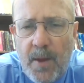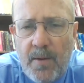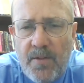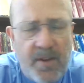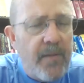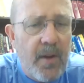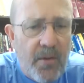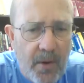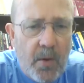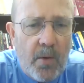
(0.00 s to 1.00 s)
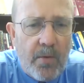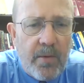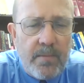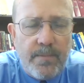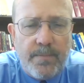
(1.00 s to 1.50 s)
saving souls,
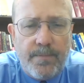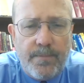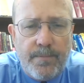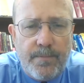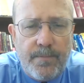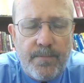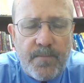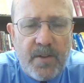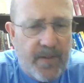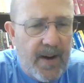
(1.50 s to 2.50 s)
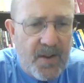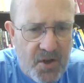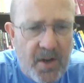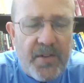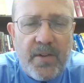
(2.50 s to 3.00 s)
divine
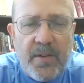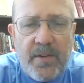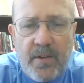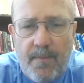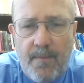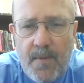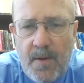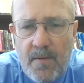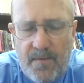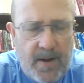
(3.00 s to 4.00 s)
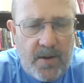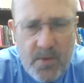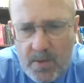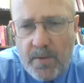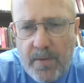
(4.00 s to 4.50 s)
justice, divine
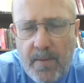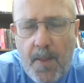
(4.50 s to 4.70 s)
truth,